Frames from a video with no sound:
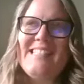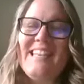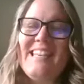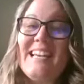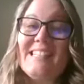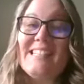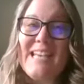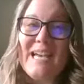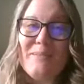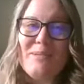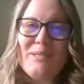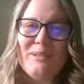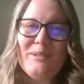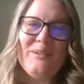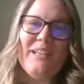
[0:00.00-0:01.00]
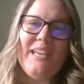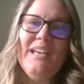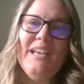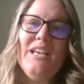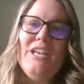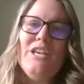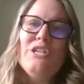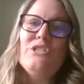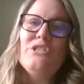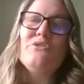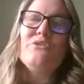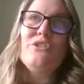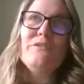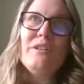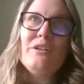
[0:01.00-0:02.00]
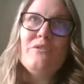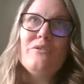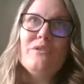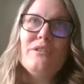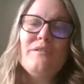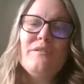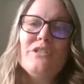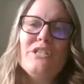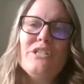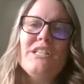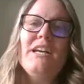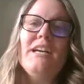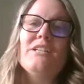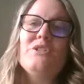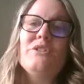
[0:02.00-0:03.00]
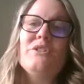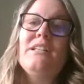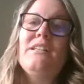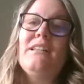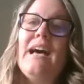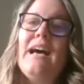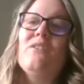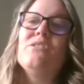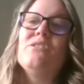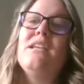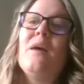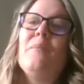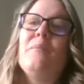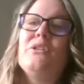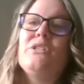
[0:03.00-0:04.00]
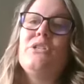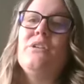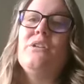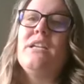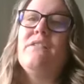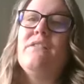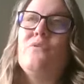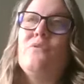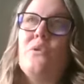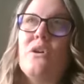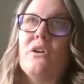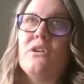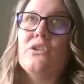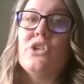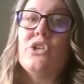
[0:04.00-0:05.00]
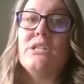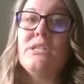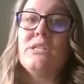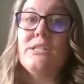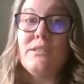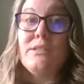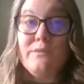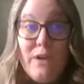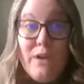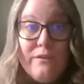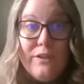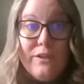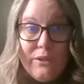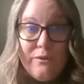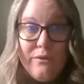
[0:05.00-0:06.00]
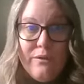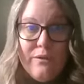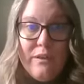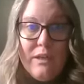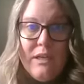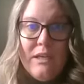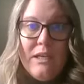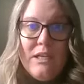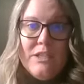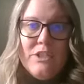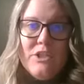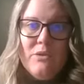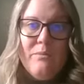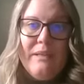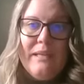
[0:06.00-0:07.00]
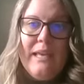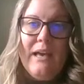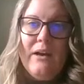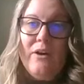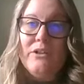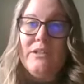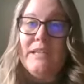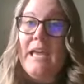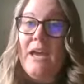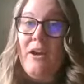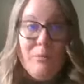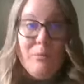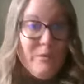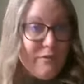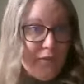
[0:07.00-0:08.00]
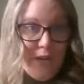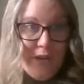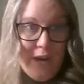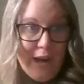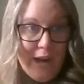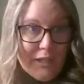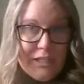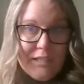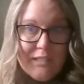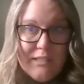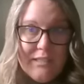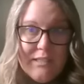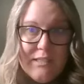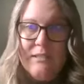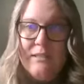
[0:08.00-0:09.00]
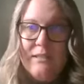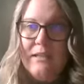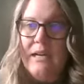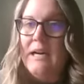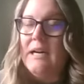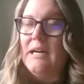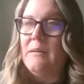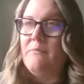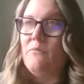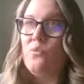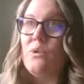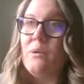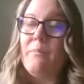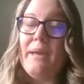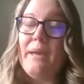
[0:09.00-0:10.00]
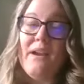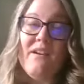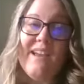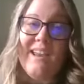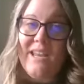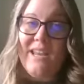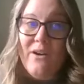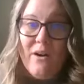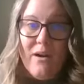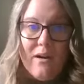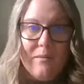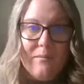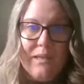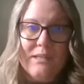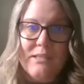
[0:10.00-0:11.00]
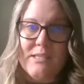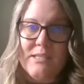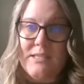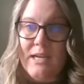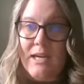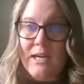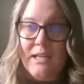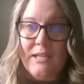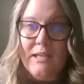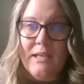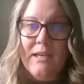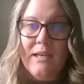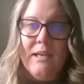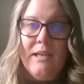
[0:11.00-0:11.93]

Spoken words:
yes, absolutely. So juvenile court diversion actually allows the opportunity for justice-involved youth to be held accountable for their actions, repair any harm that's done.